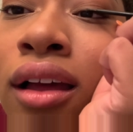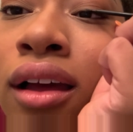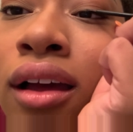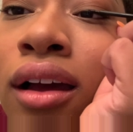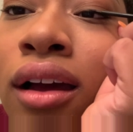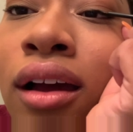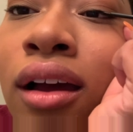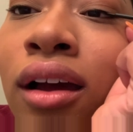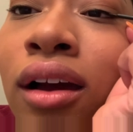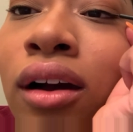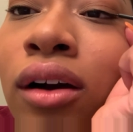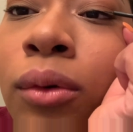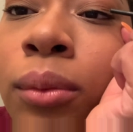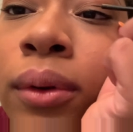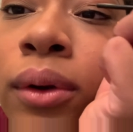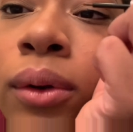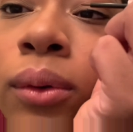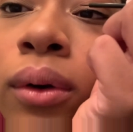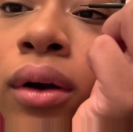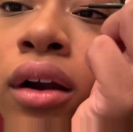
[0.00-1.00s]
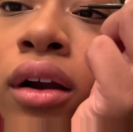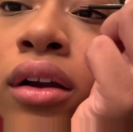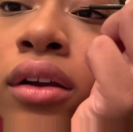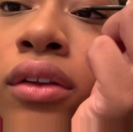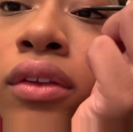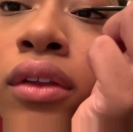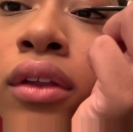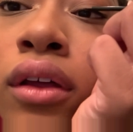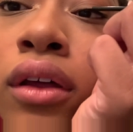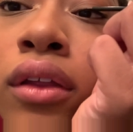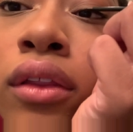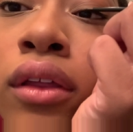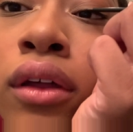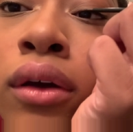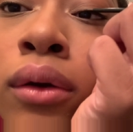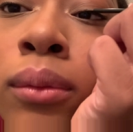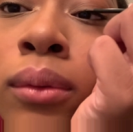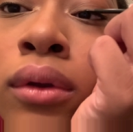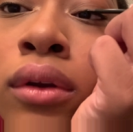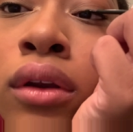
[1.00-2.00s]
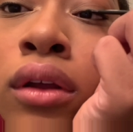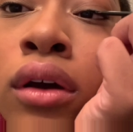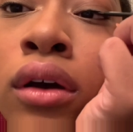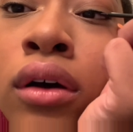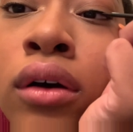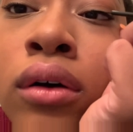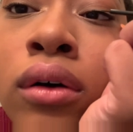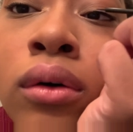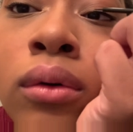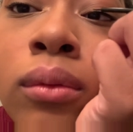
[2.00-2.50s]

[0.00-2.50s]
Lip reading: I hope it works though. That would be dope.